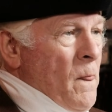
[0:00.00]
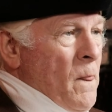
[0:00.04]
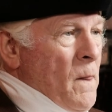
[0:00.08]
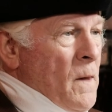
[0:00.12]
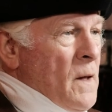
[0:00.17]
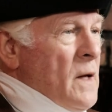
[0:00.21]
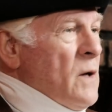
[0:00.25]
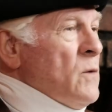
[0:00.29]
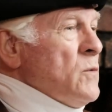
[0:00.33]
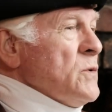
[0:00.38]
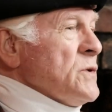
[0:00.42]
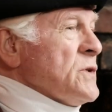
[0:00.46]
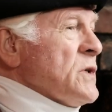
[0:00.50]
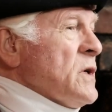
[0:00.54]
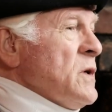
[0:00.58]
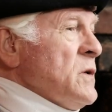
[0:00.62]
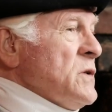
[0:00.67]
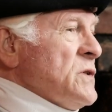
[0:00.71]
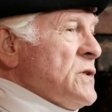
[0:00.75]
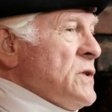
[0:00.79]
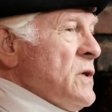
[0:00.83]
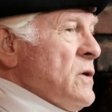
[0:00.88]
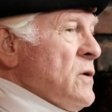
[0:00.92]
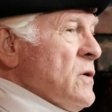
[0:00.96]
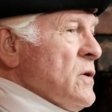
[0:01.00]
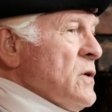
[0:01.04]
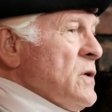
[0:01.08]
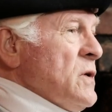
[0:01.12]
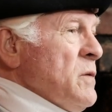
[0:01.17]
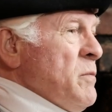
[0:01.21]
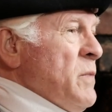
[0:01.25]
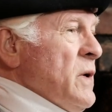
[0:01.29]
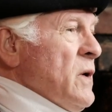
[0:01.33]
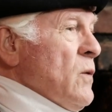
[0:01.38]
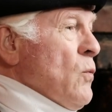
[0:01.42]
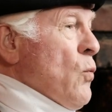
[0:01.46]
He was considered to
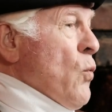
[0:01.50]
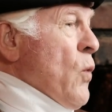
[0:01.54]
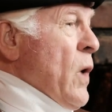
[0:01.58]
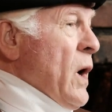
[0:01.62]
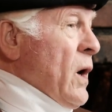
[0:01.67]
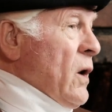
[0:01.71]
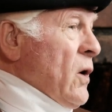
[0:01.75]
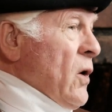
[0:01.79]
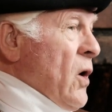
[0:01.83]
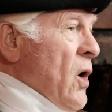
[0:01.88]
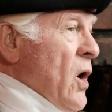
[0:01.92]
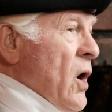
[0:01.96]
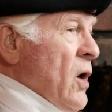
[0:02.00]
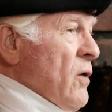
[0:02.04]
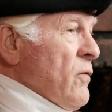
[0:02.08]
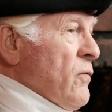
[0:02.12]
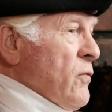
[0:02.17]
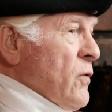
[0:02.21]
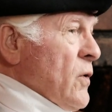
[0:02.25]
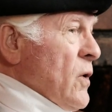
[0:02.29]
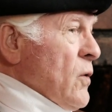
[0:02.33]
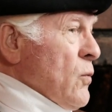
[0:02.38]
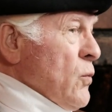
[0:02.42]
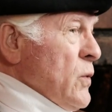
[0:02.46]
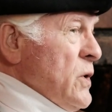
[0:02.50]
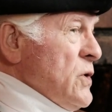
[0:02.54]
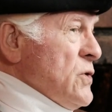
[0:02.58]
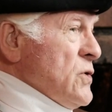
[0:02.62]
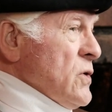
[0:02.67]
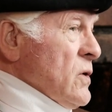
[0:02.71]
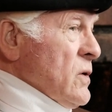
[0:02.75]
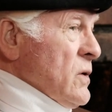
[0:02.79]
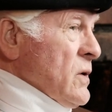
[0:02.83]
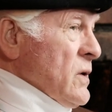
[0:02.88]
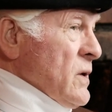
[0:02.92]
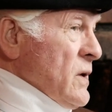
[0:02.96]
be well off for a
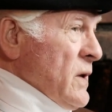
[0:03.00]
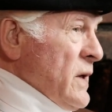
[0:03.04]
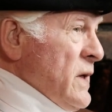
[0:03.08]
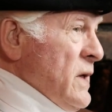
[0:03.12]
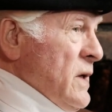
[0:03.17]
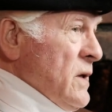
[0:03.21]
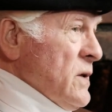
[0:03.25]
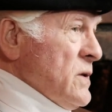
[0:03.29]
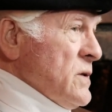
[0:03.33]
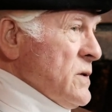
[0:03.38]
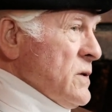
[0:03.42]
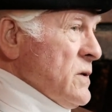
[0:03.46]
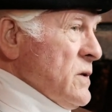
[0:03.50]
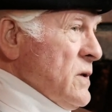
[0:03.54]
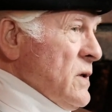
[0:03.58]
regional elite,